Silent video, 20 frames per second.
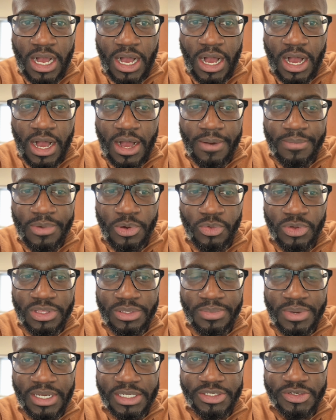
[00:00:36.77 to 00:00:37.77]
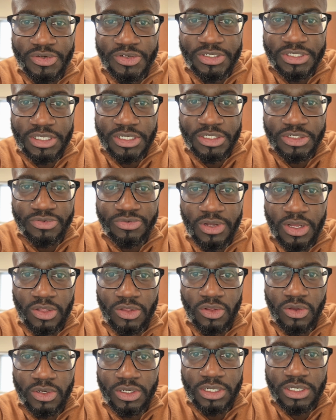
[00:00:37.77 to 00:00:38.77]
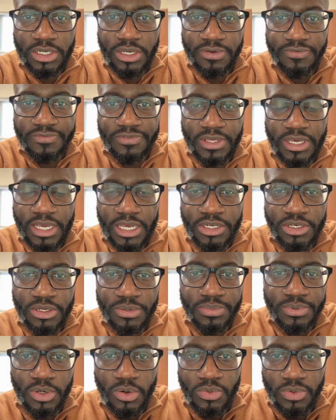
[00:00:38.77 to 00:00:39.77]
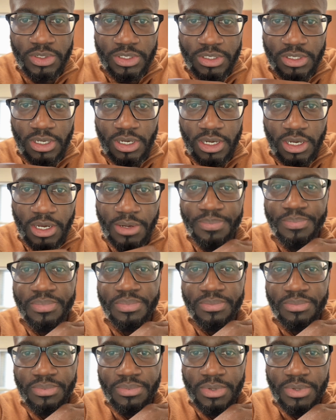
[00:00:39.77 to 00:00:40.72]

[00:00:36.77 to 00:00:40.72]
And when the bacteria sticks around long enough, they end up going up